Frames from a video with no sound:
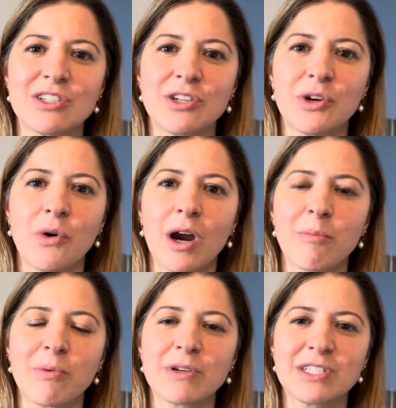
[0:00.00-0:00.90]
to are
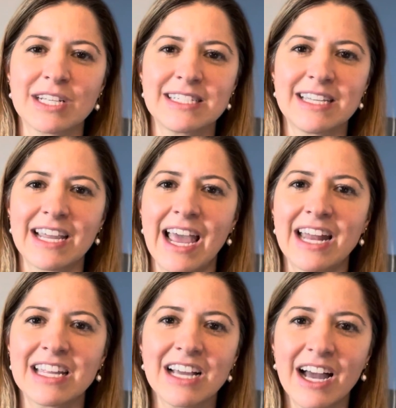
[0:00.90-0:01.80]
predicting
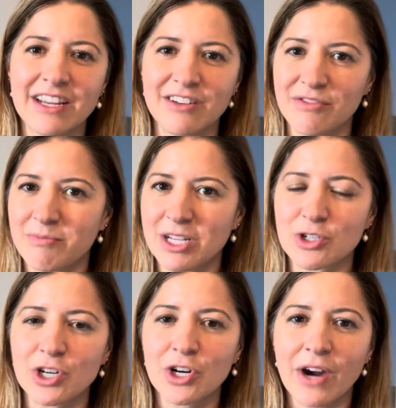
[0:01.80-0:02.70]
any kind of
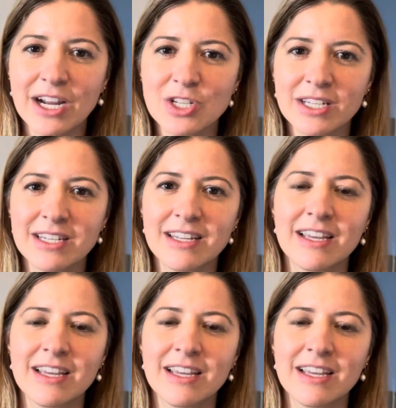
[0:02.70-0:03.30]
major correction.